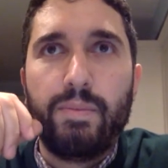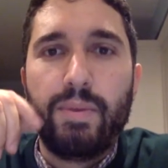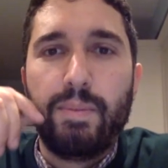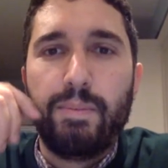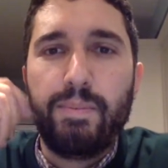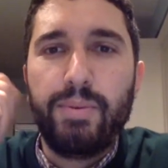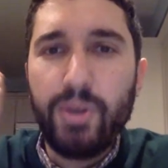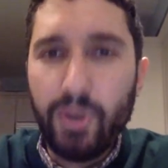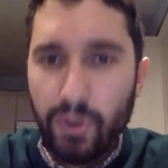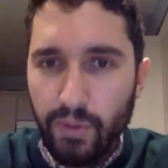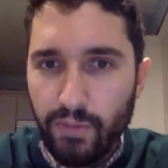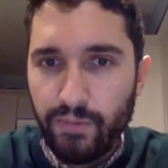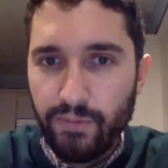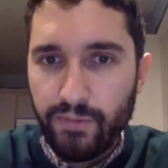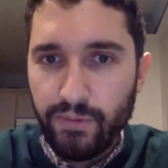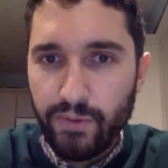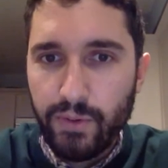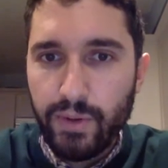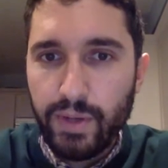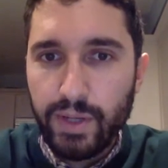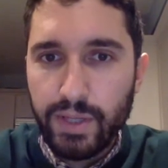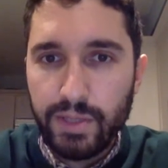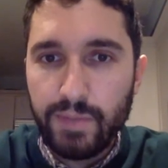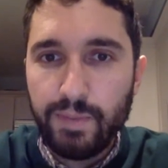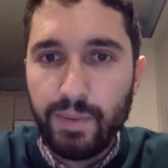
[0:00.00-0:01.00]
pure
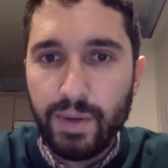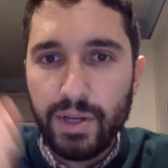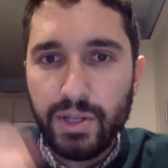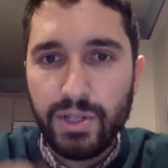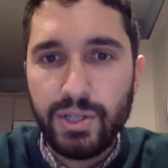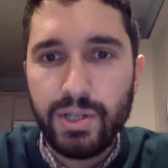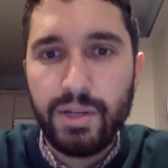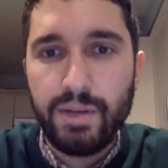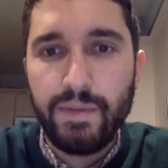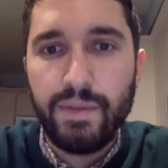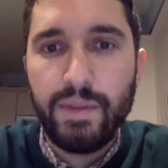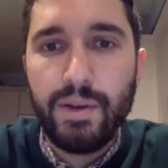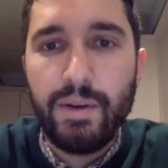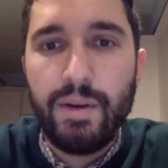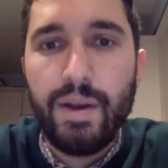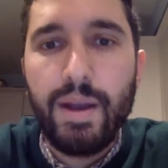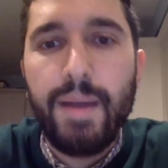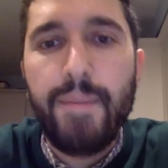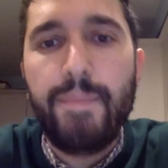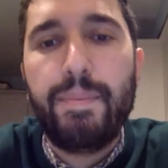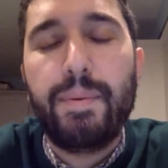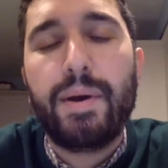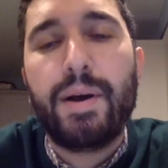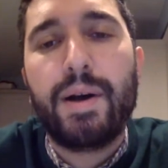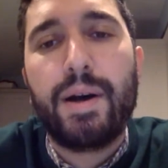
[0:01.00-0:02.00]
fruit expression of the
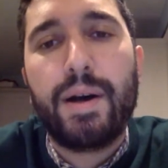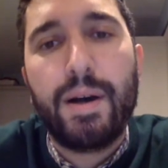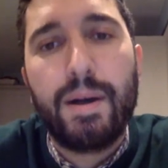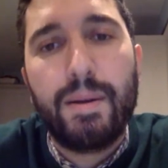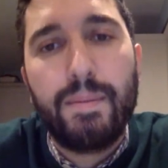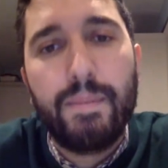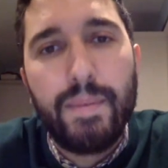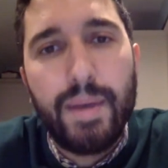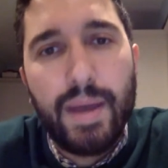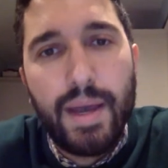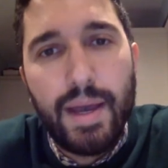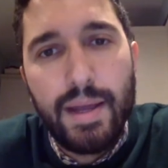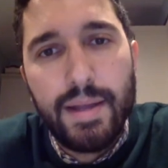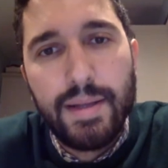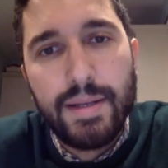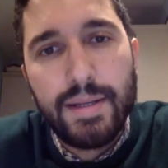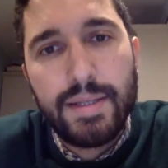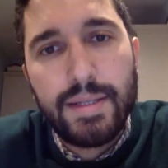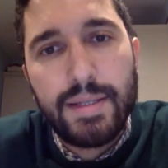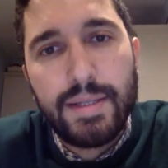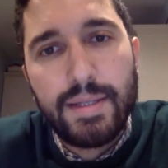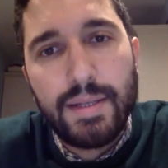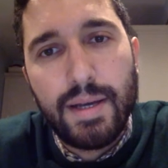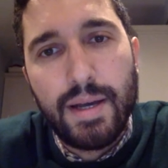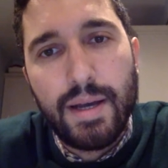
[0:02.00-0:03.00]
grape.
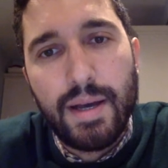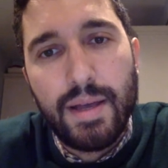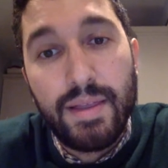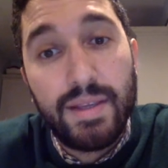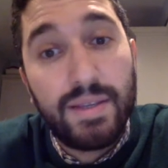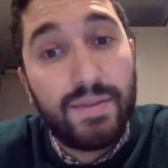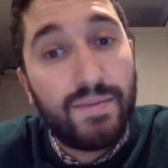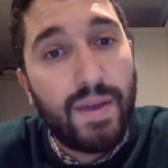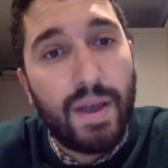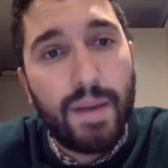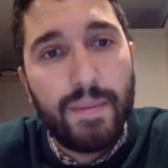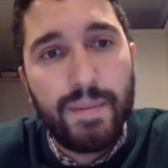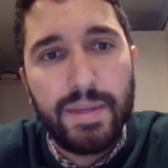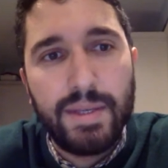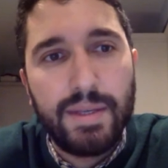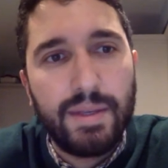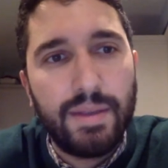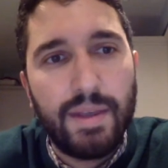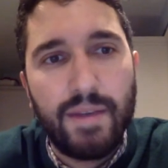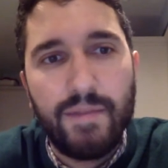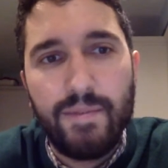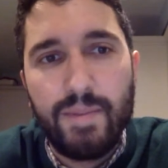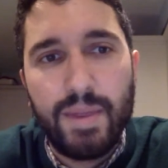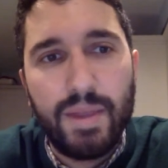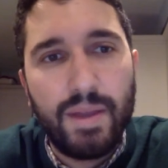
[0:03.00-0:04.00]
This family,
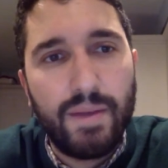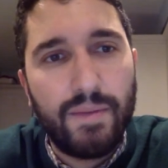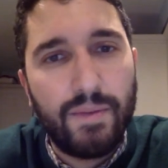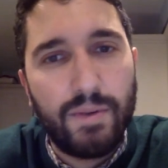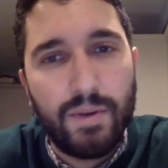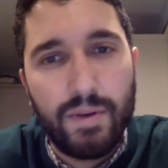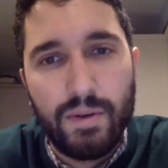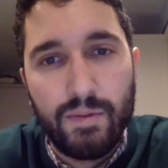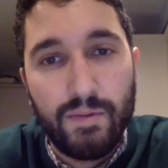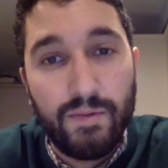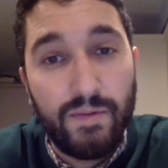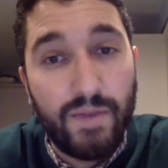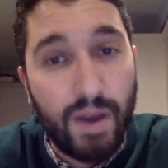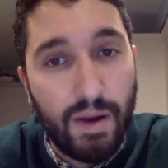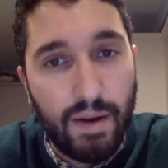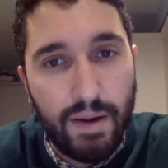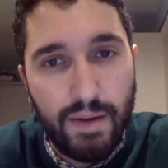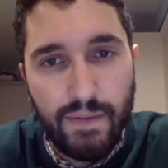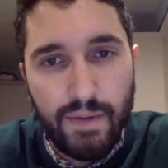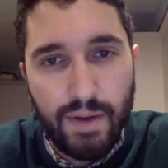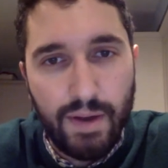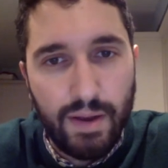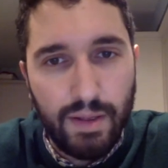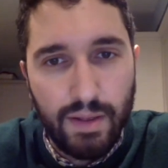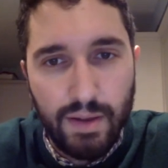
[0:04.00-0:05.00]
they've been there for a
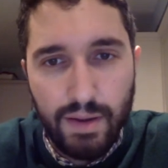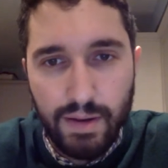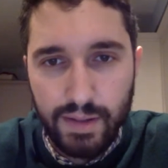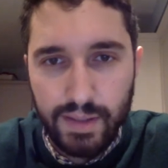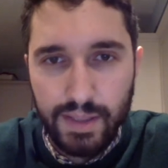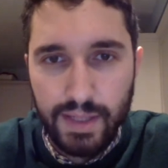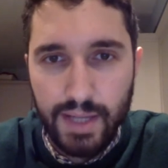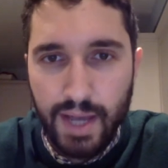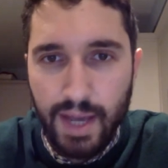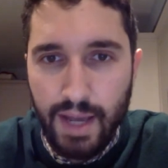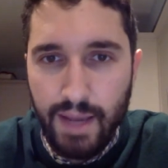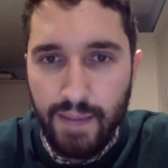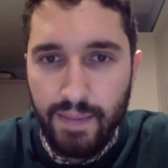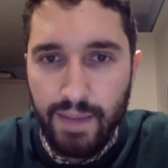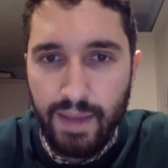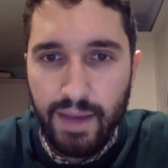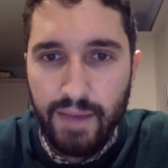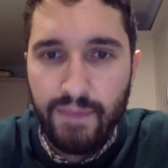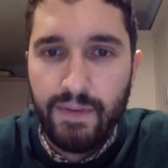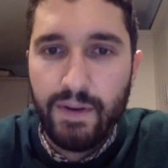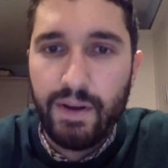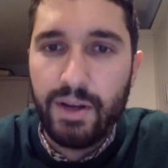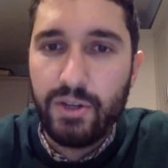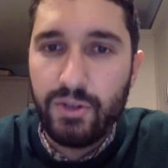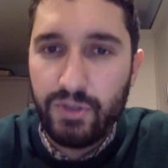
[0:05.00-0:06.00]
very long time. They
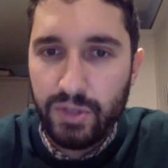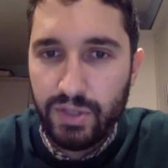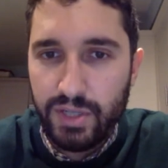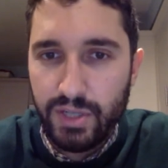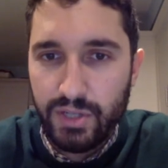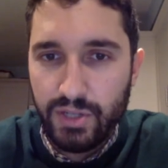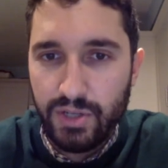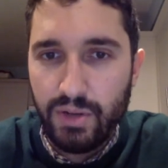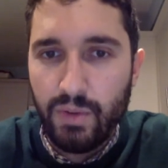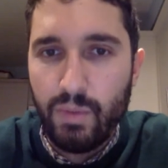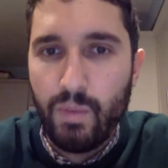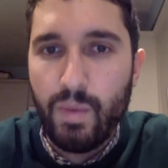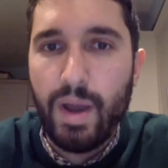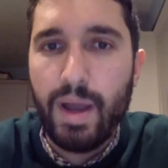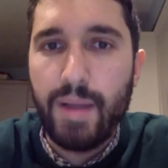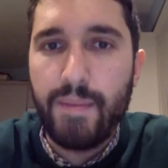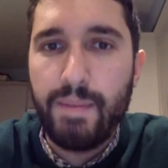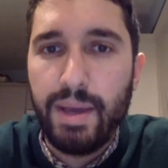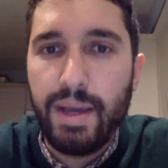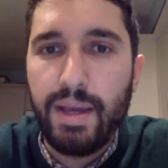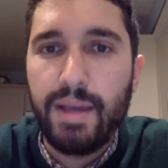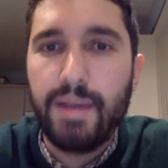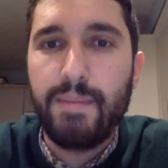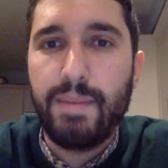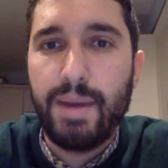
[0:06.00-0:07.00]
have very traditional
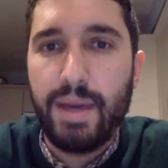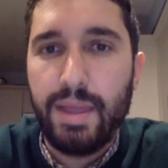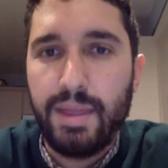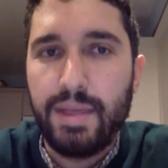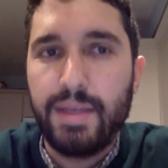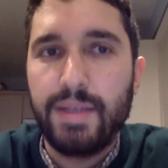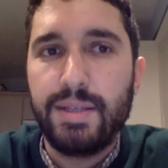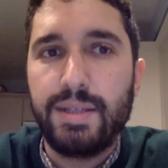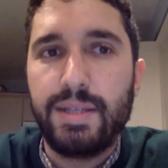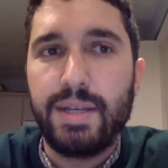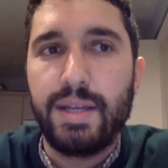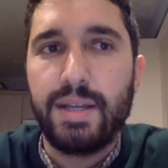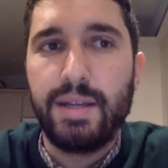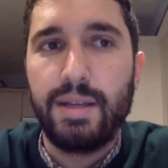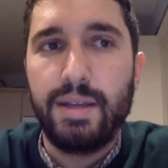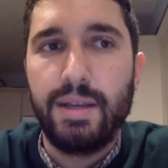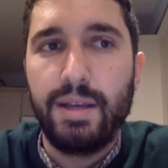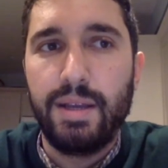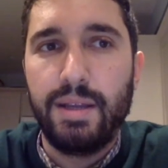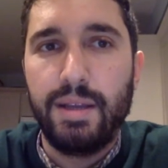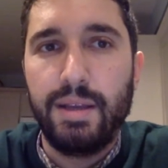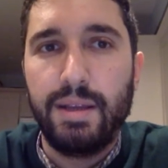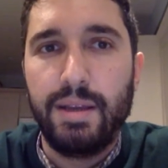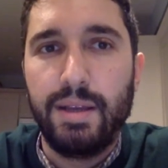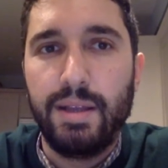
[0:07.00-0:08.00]
winemaking methods, and
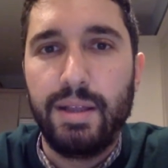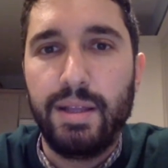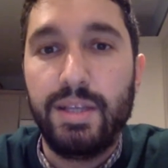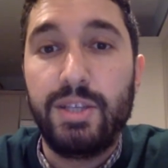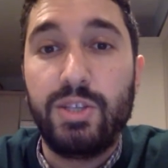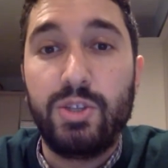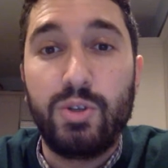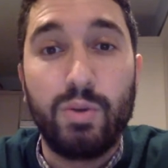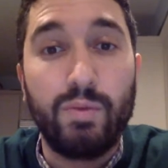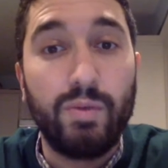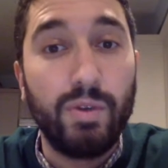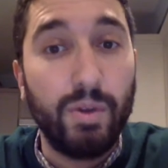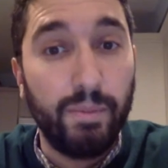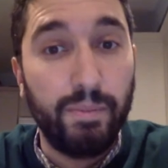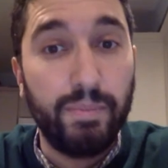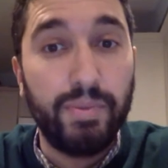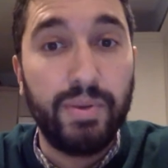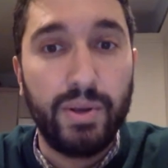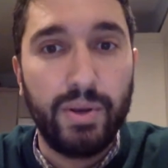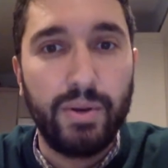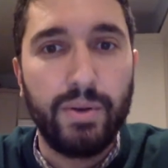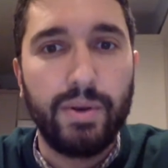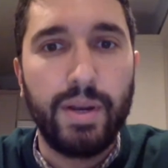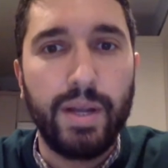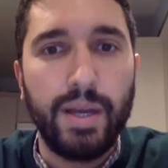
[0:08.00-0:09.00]
it leads to a real
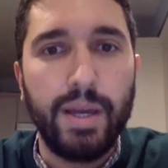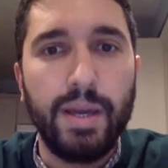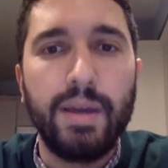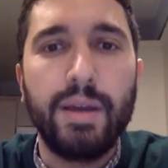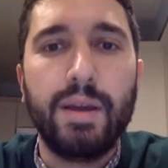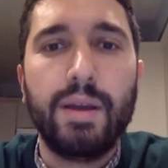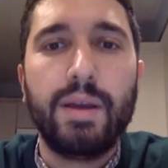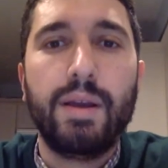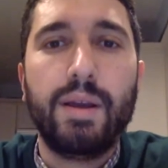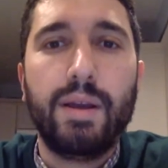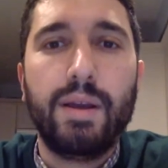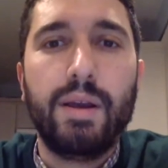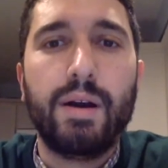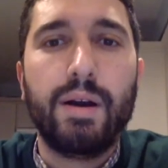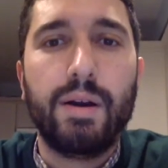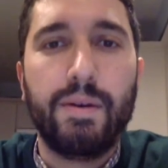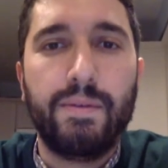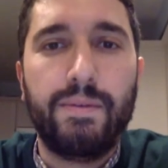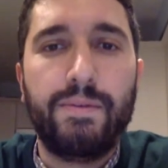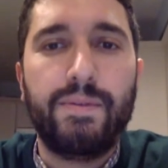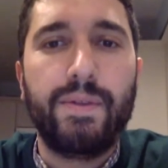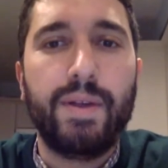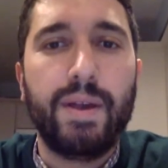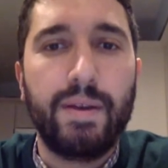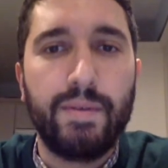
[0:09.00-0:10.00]
purity of
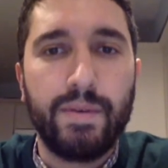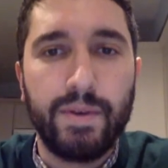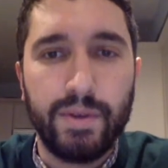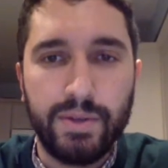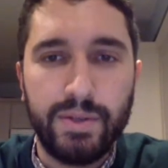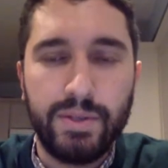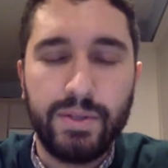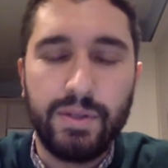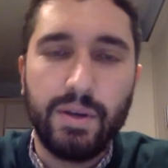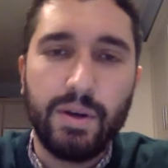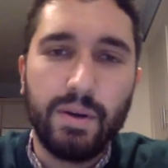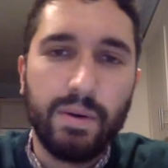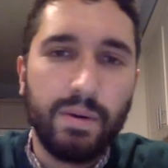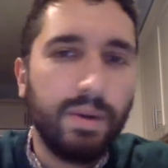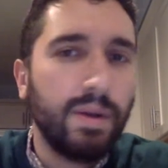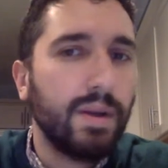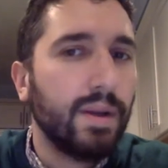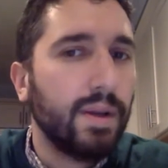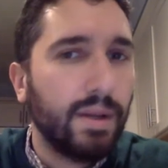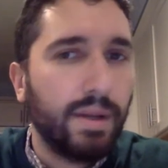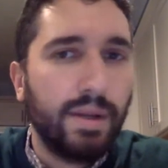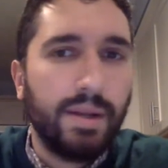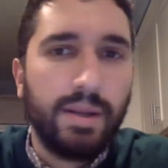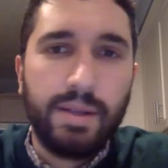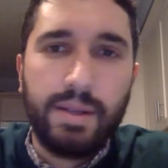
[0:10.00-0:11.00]
flavor. So
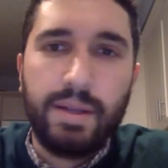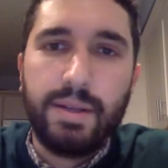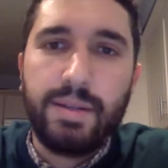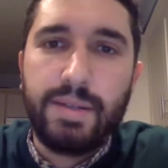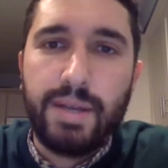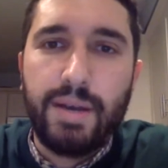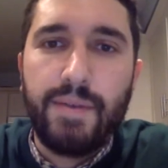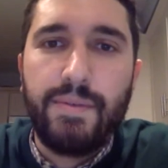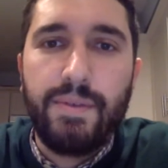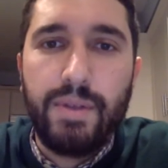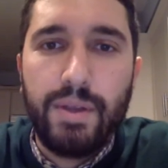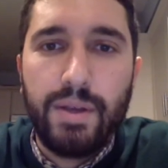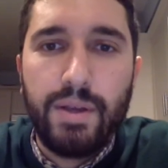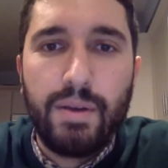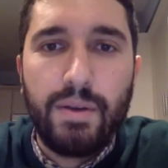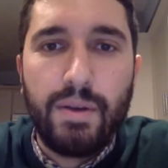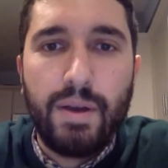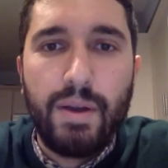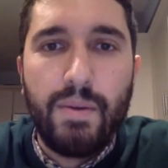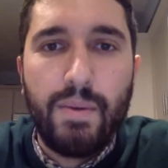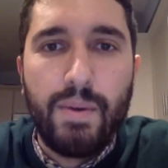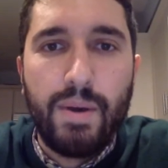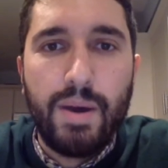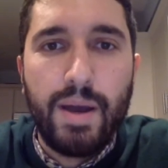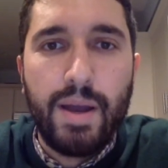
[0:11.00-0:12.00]
definitely a
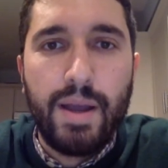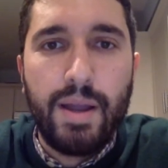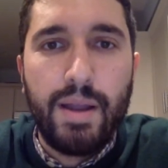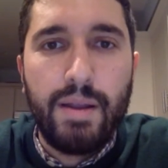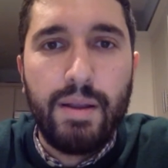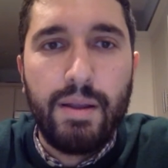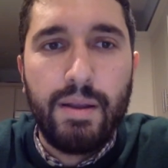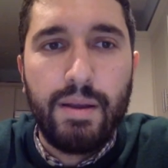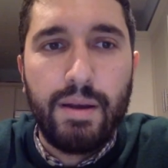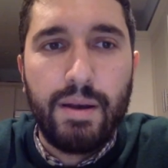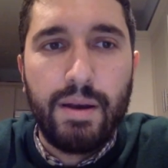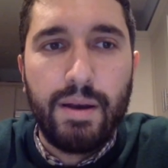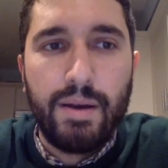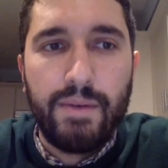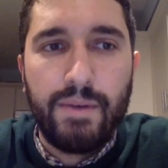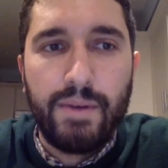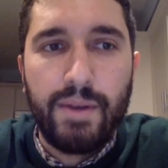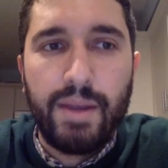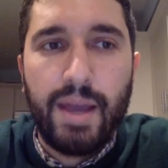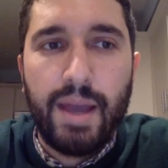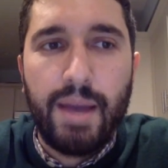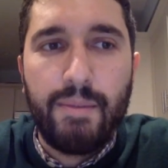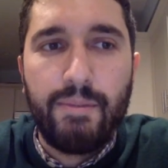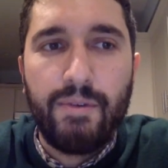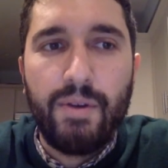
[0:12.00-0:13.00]
great wine for
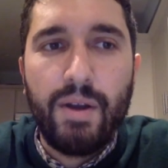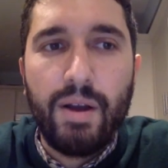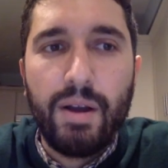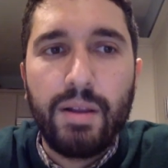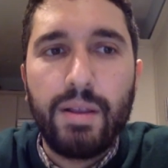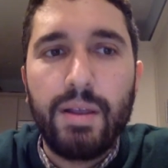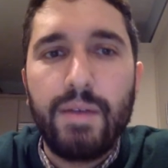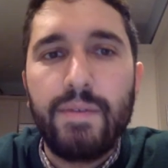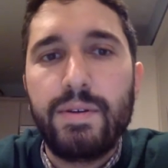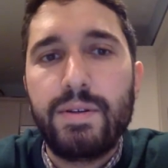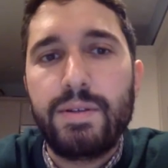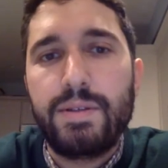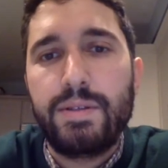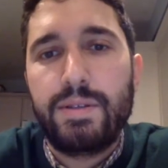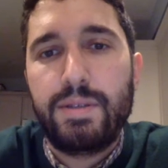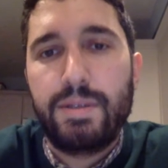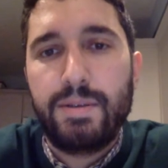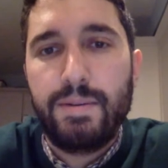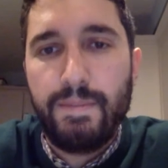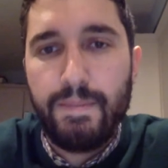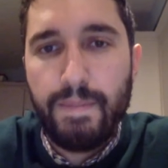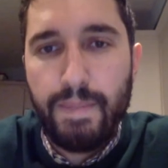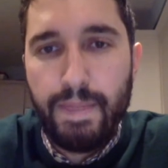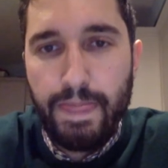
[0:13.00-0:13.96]
Cab Franc lovers.